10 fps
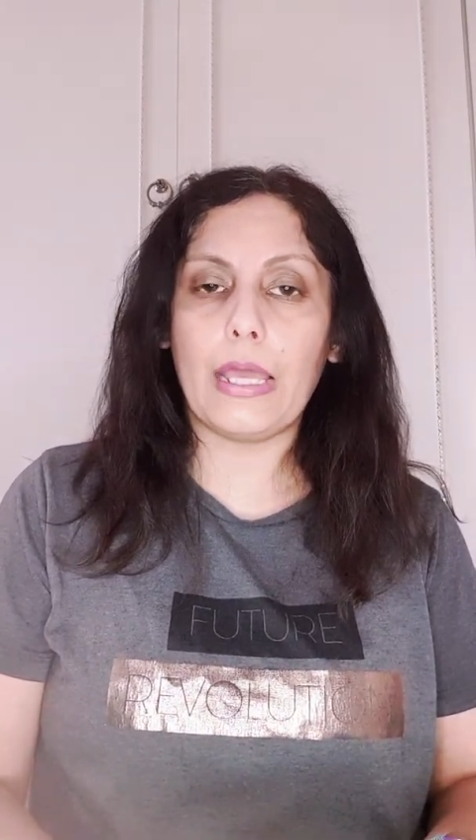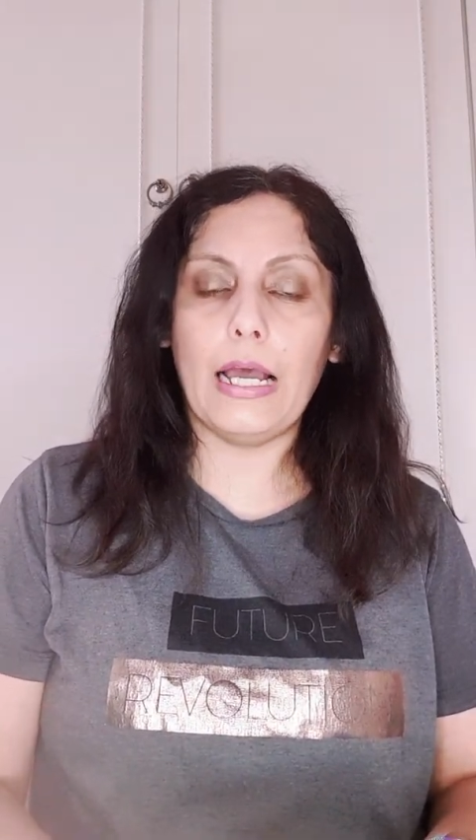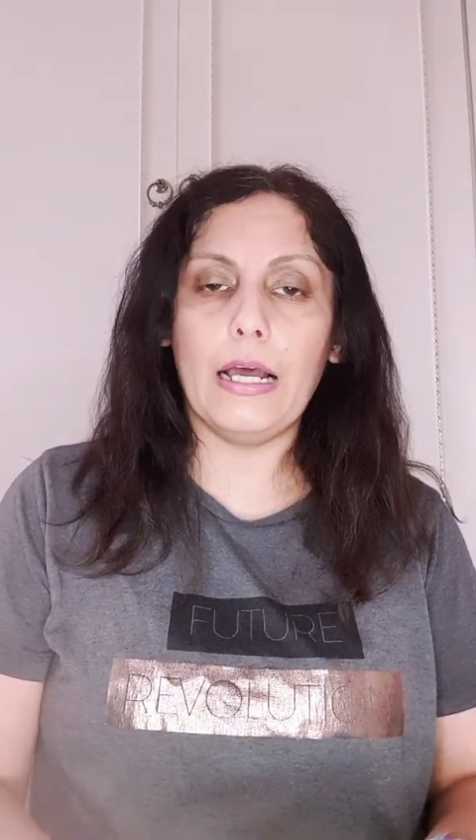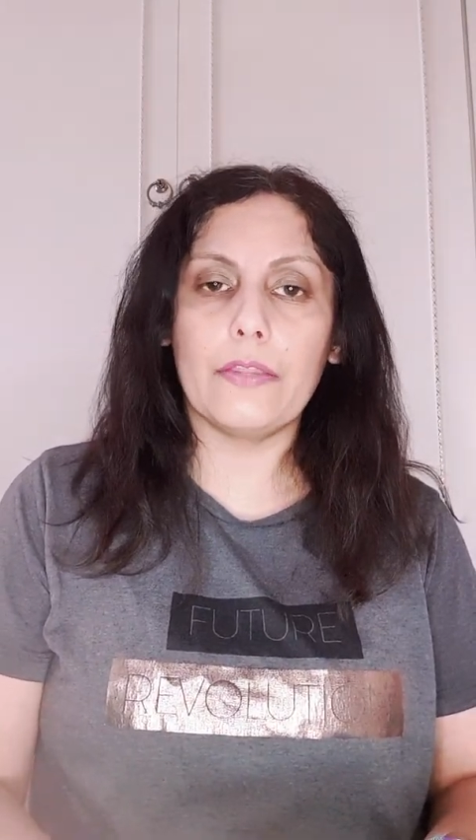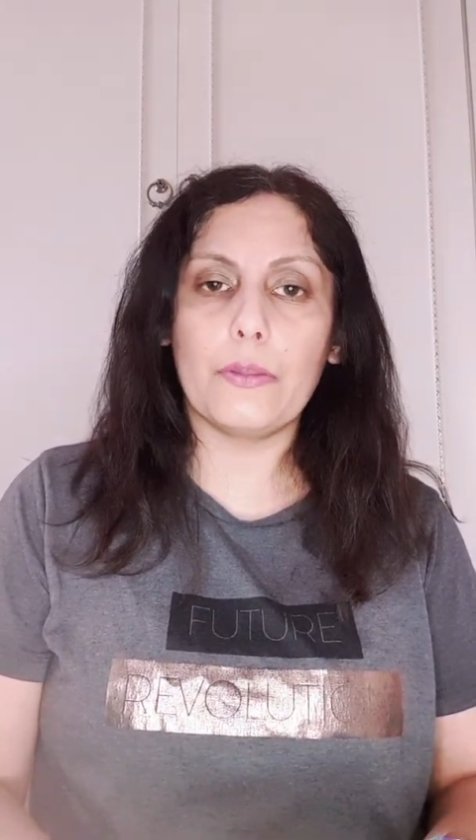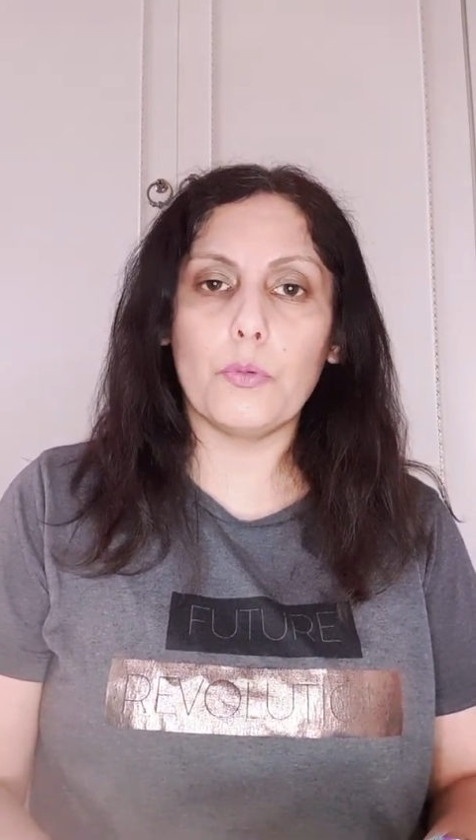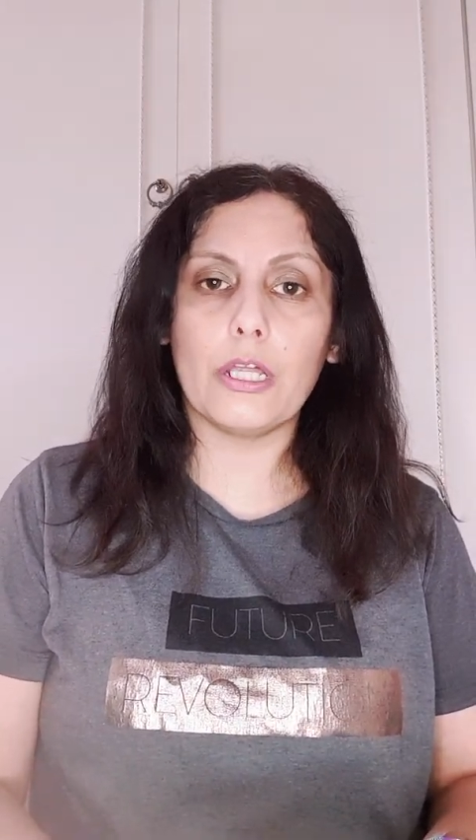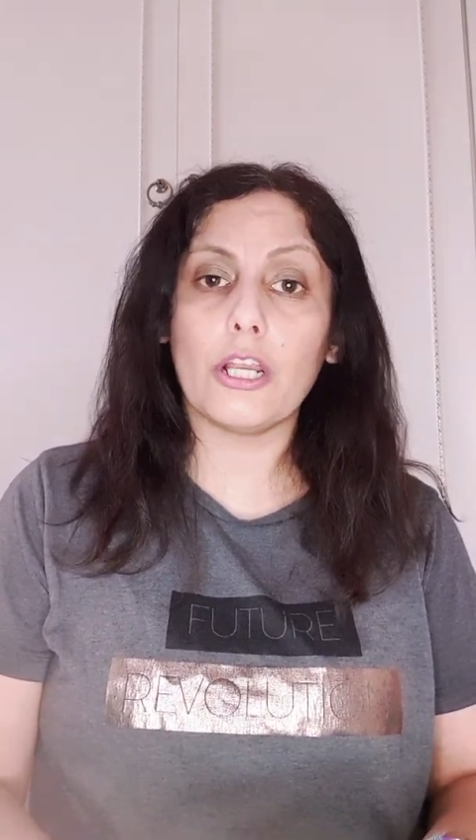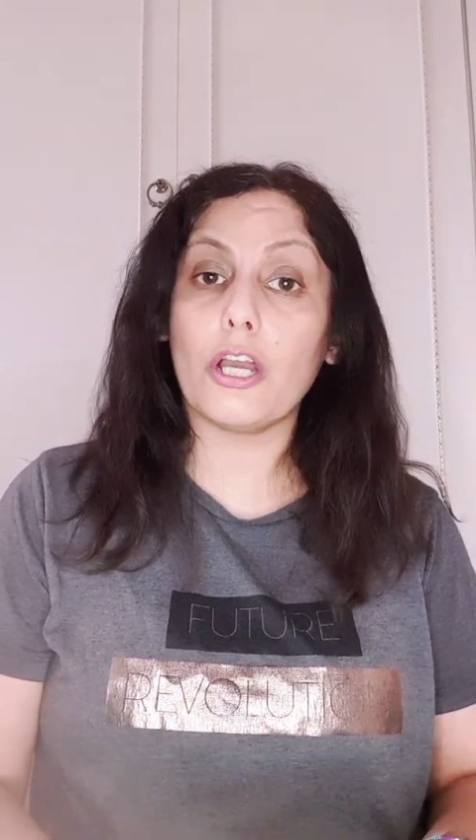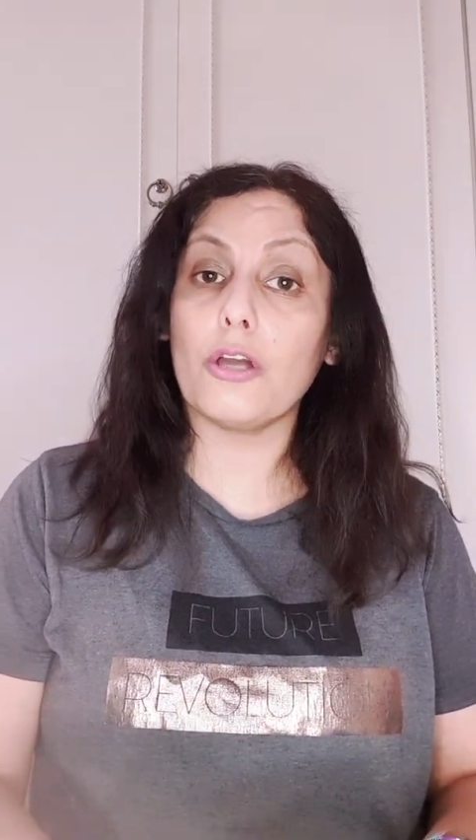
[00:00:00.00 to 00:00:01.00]
And then we're
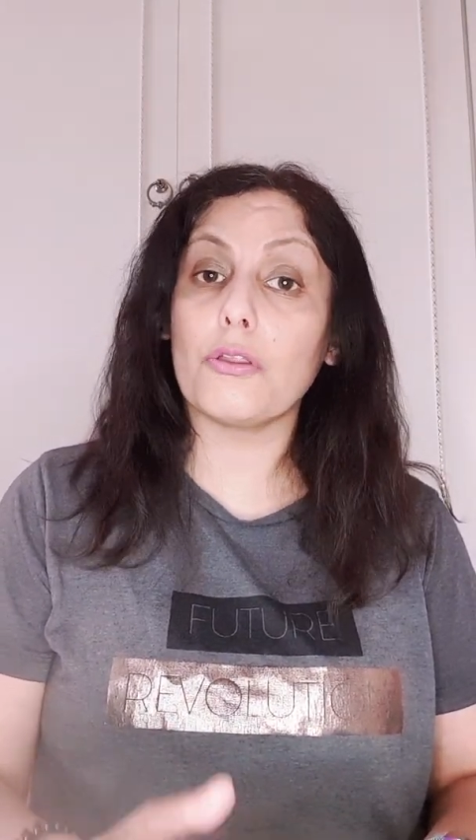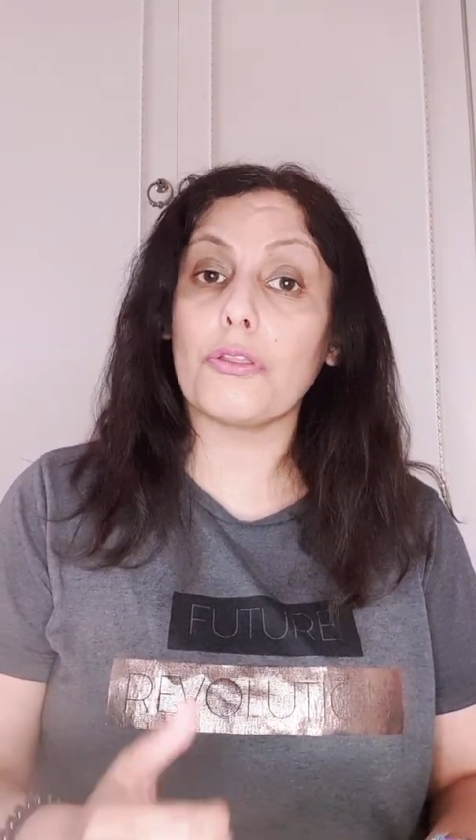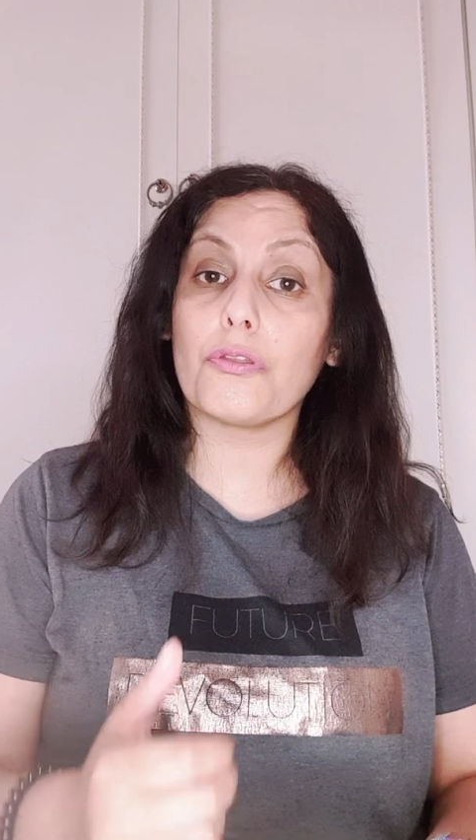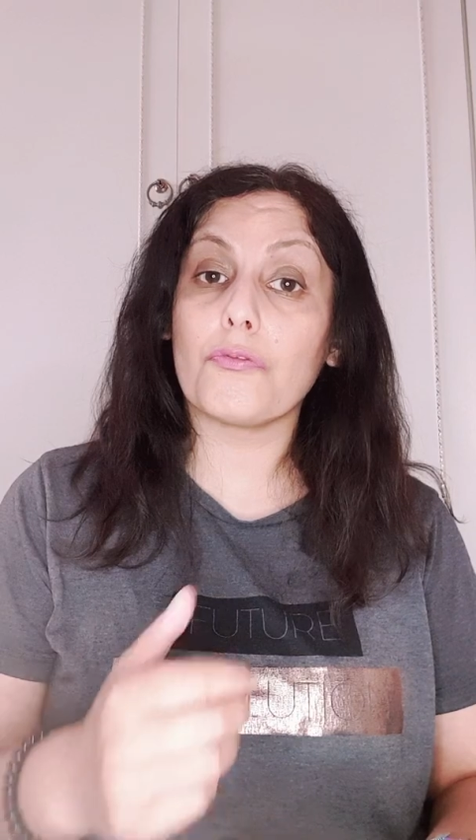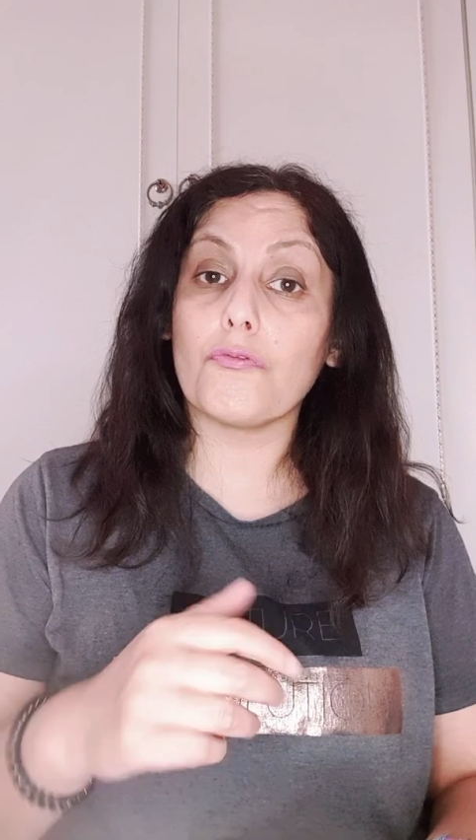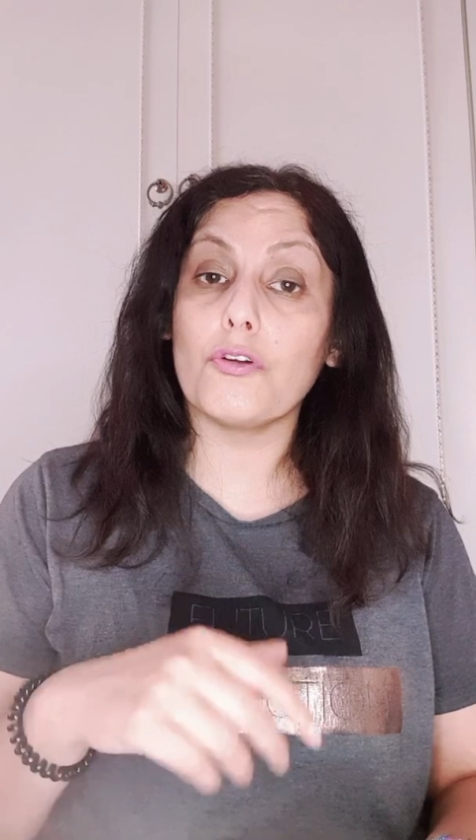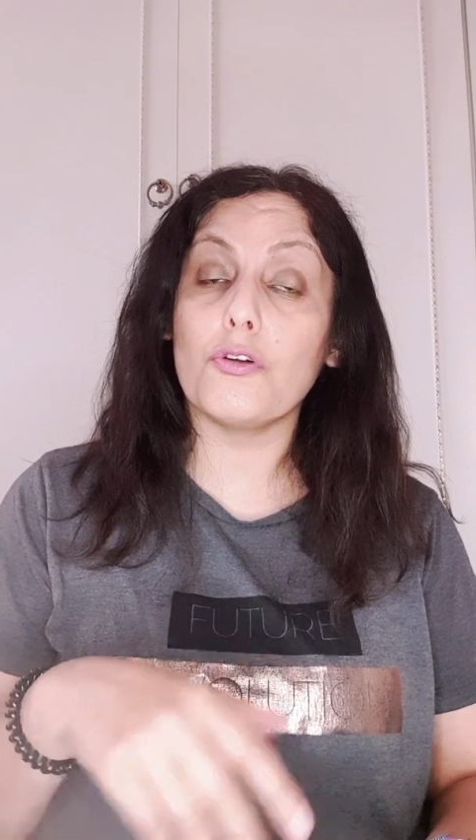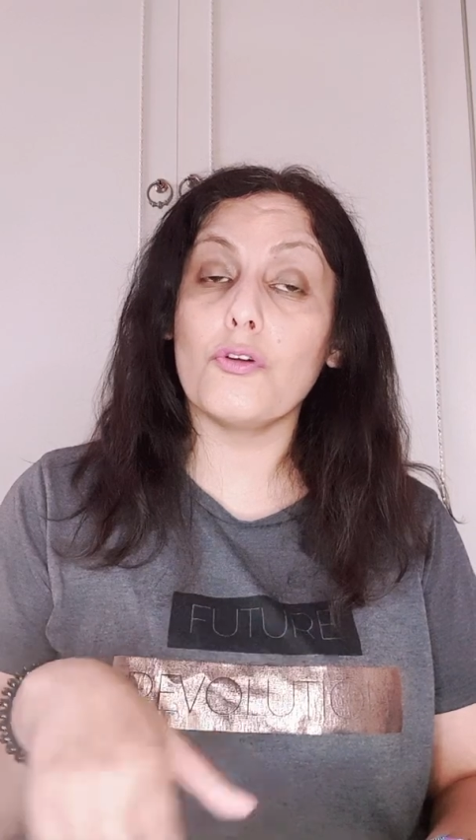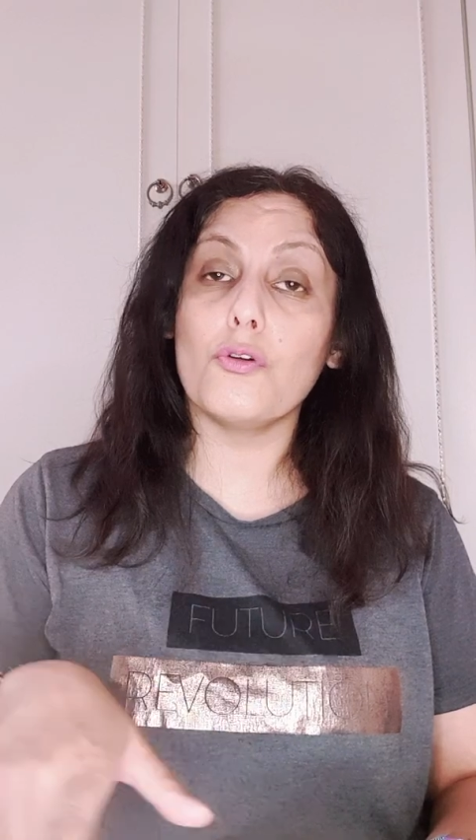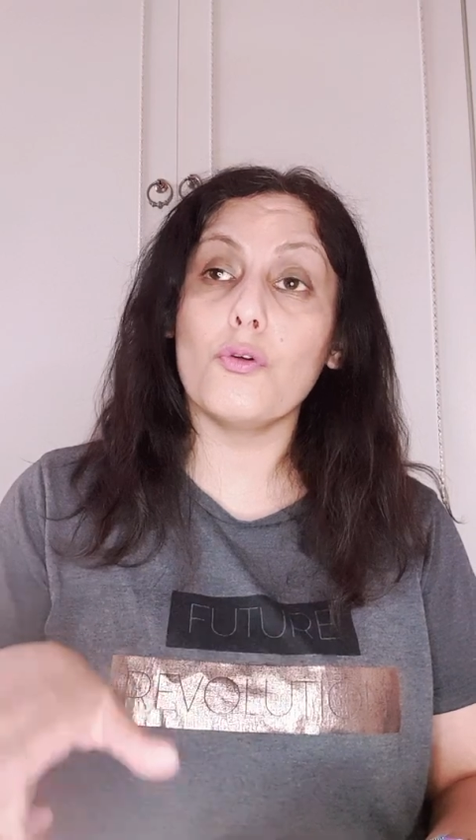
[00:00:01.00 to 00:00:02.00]
going to go
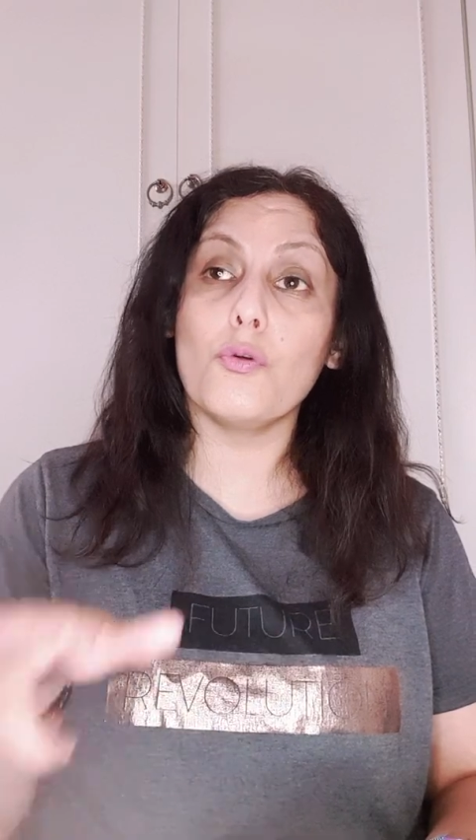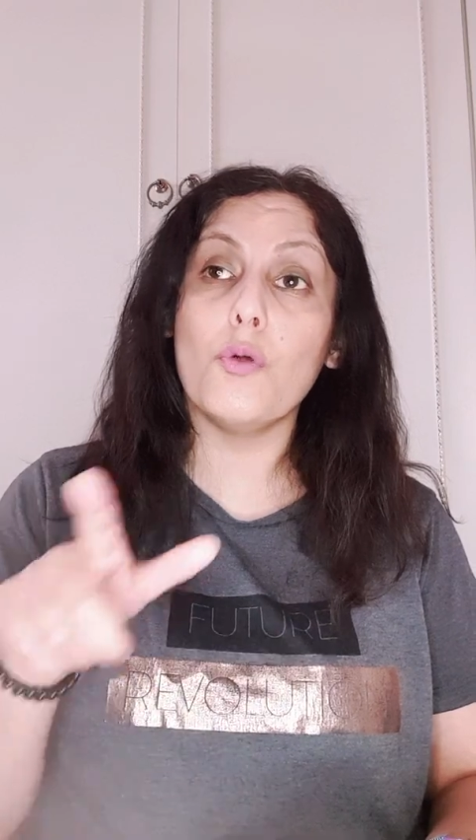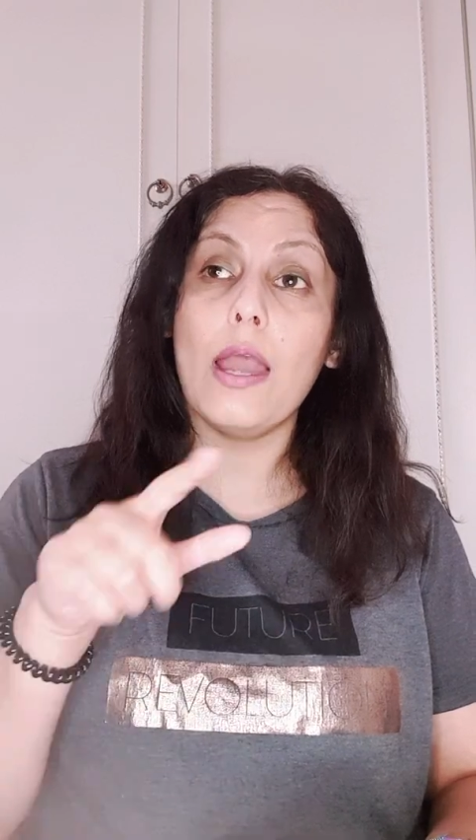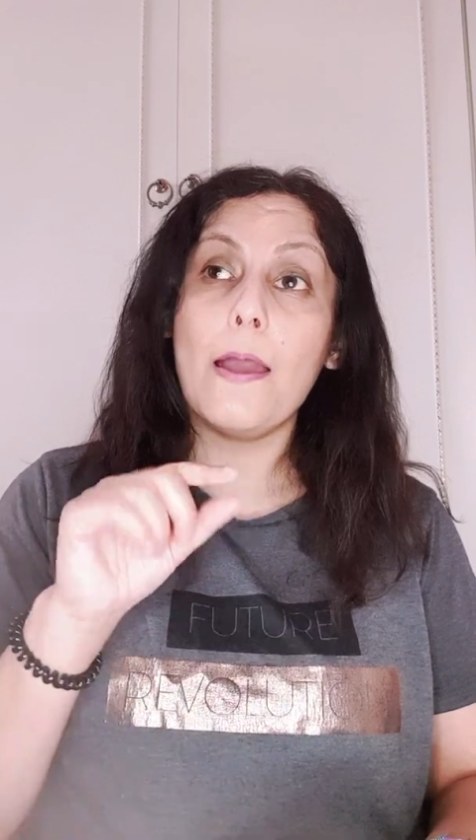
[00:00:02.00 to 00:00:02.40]
through